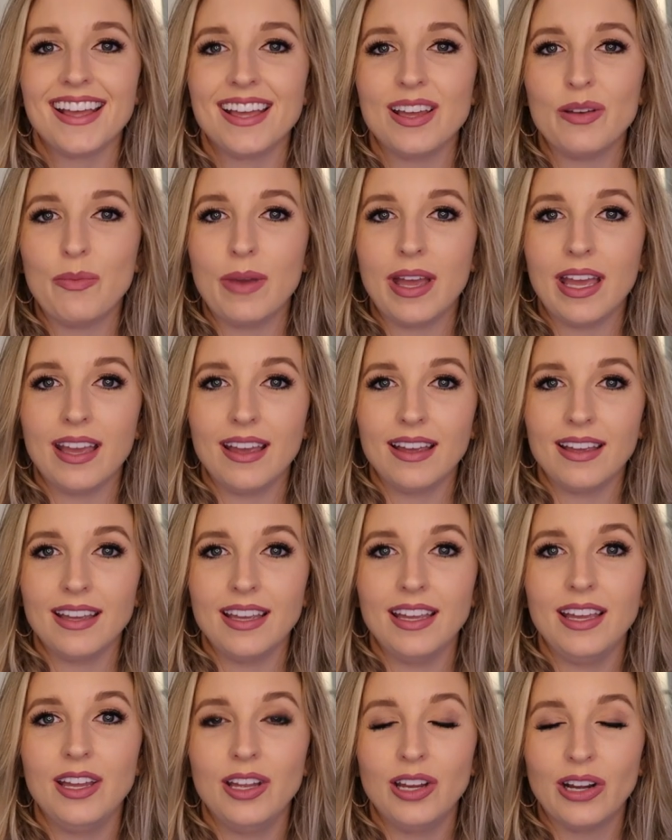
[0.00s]
it may
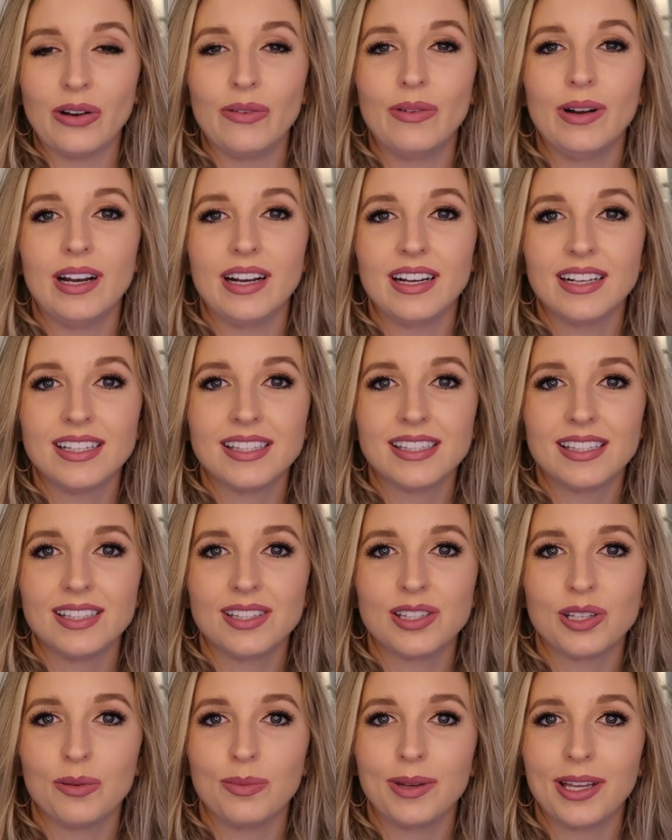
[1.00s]
eat your rugs,
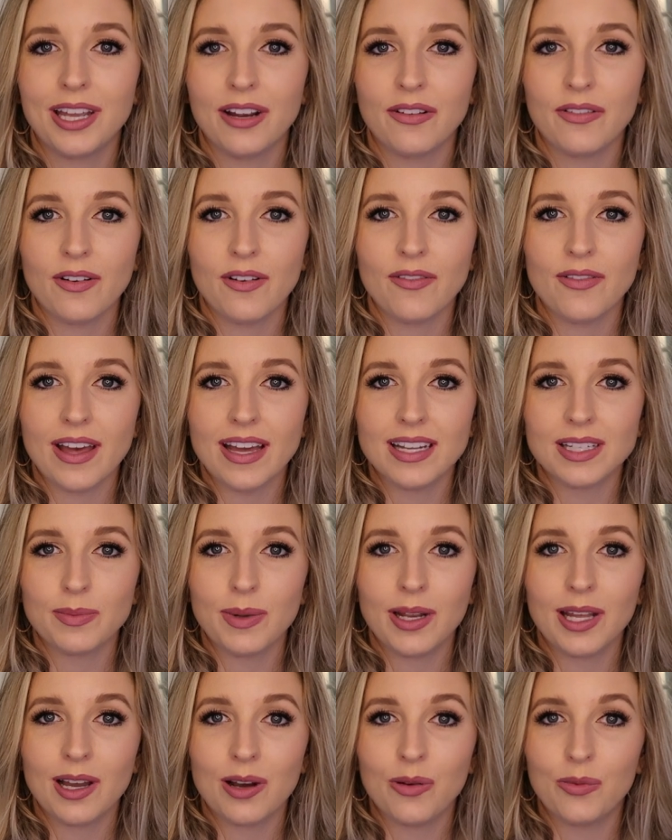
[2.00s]
so be careful of that
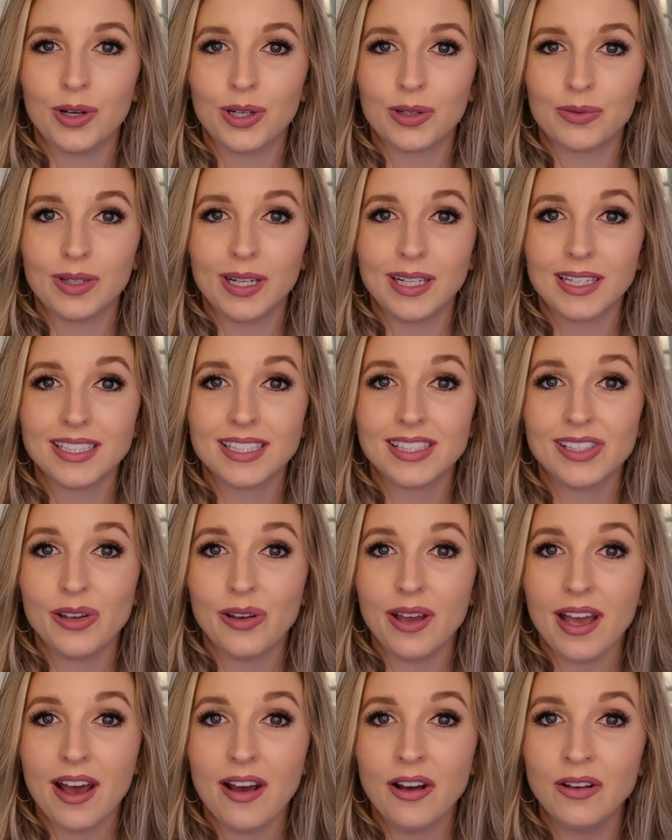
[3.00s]
depending on what rugs
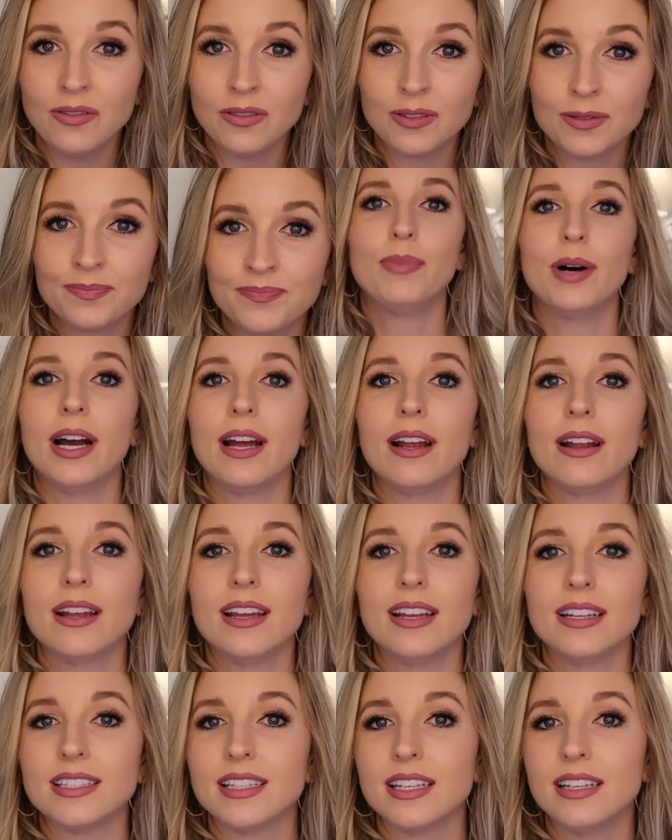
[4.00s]
you have. But
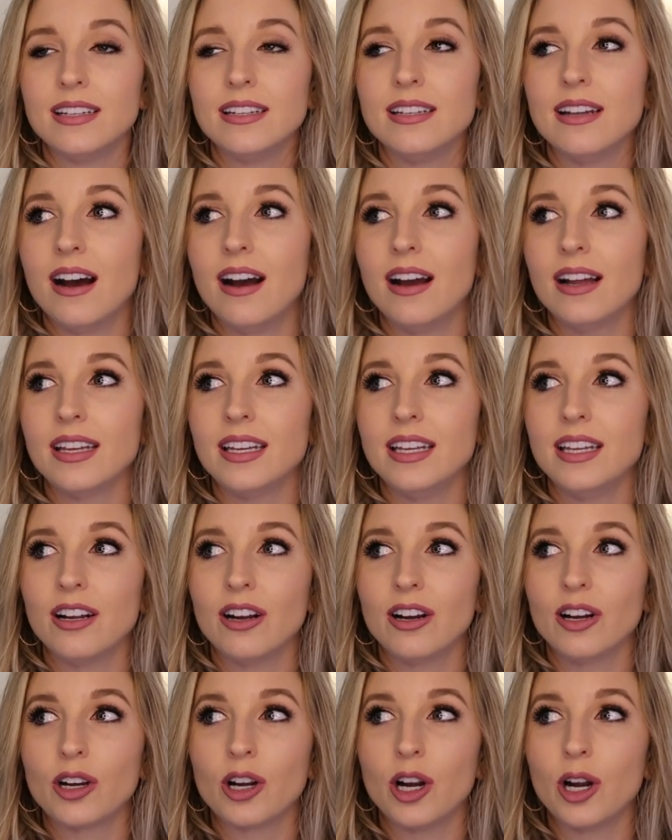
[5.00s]
it did not eat
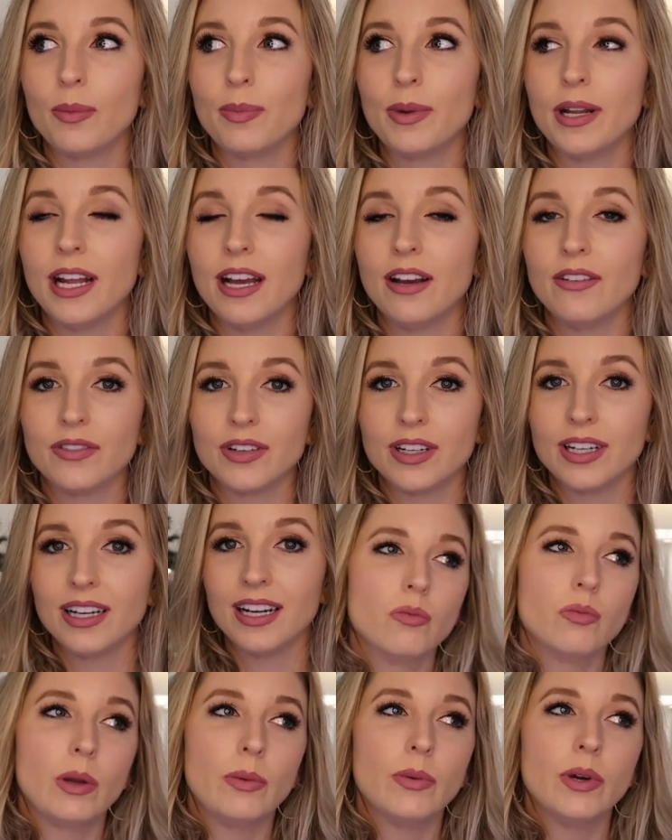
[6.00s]
our carpet ever.
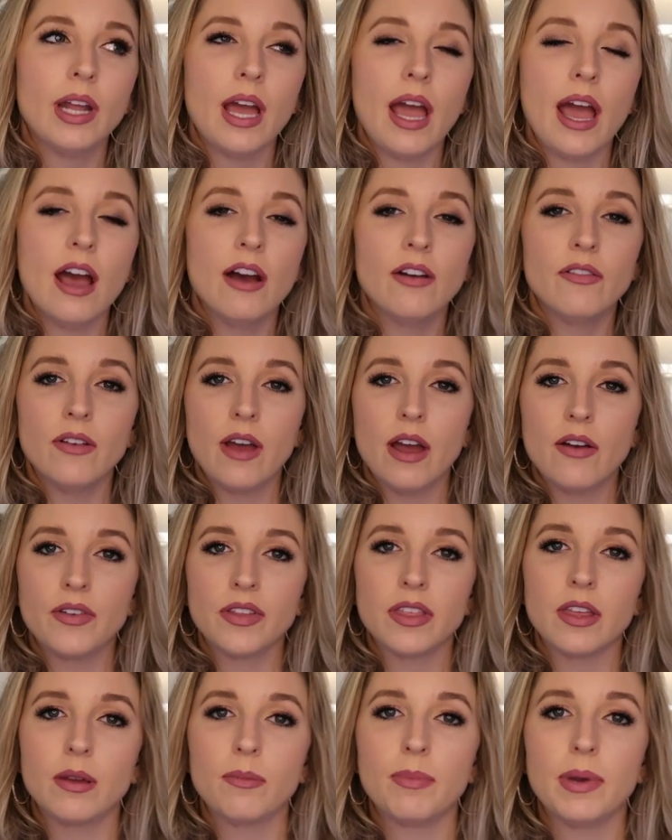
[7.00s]
We would have
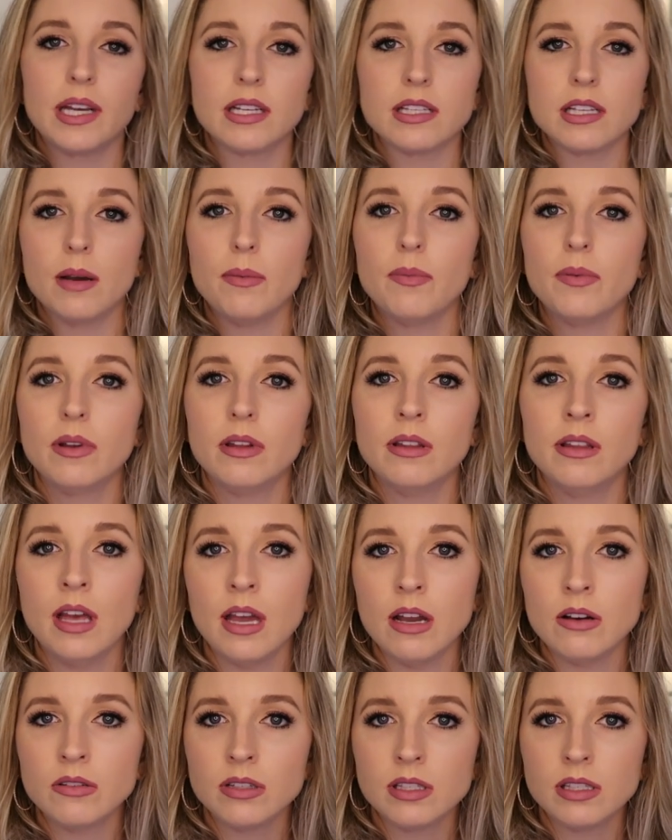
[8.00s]
everything picked up in the
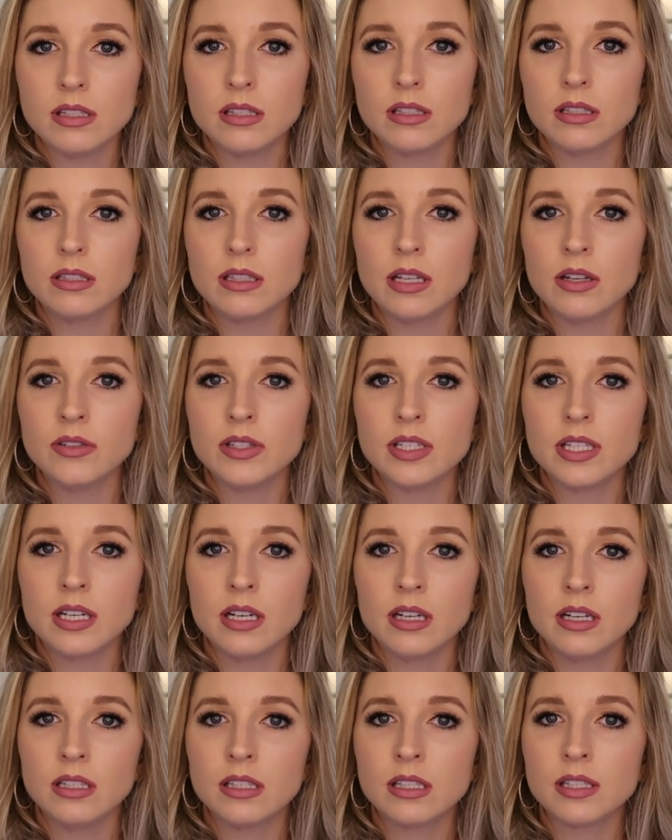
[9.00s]
house
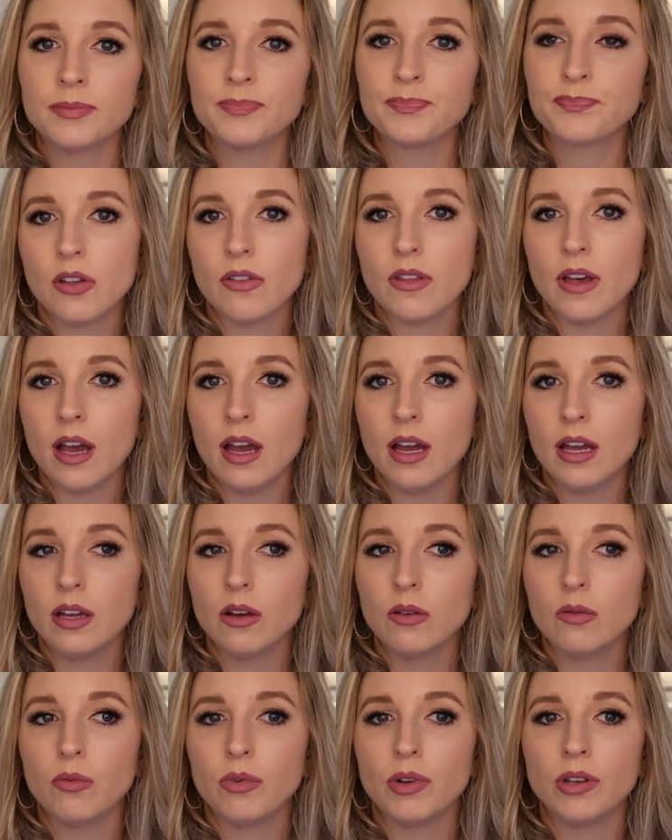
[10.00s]
downstairs so that
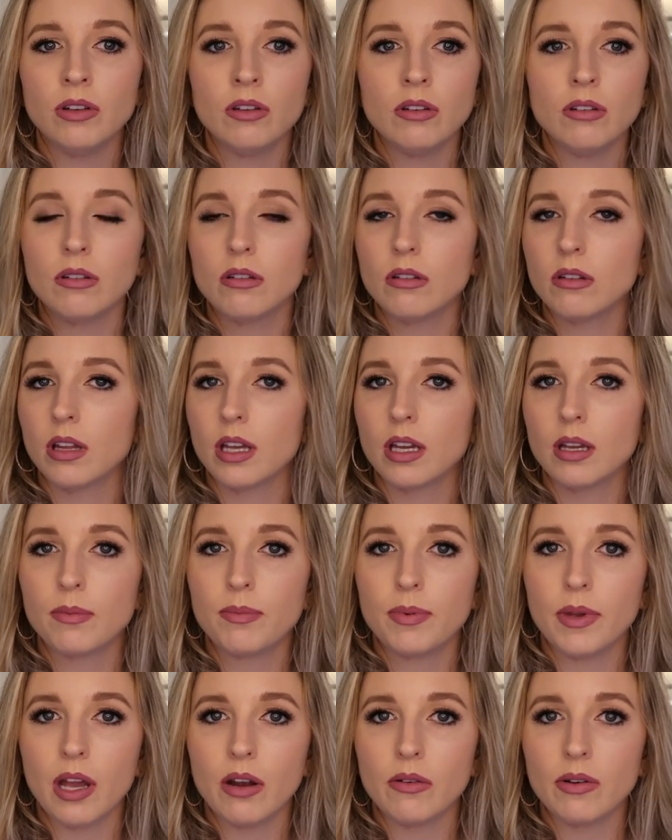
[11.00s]
it wouldn't
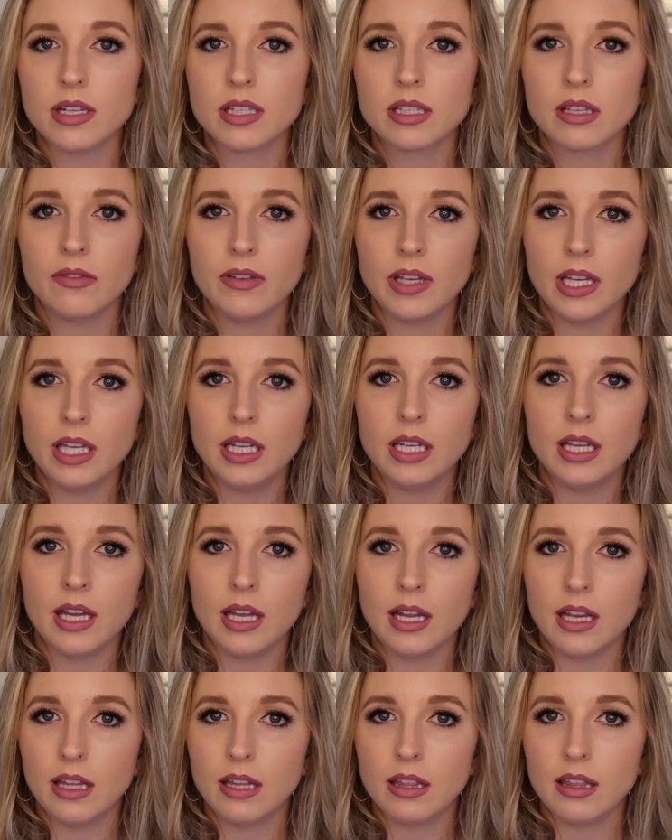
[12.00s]
like be at risk of eating
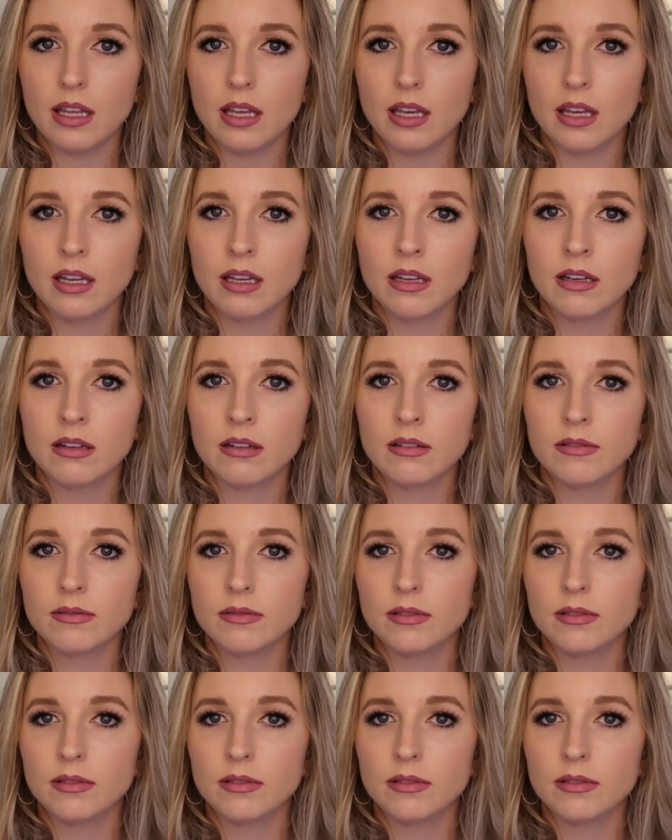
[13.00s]
anything,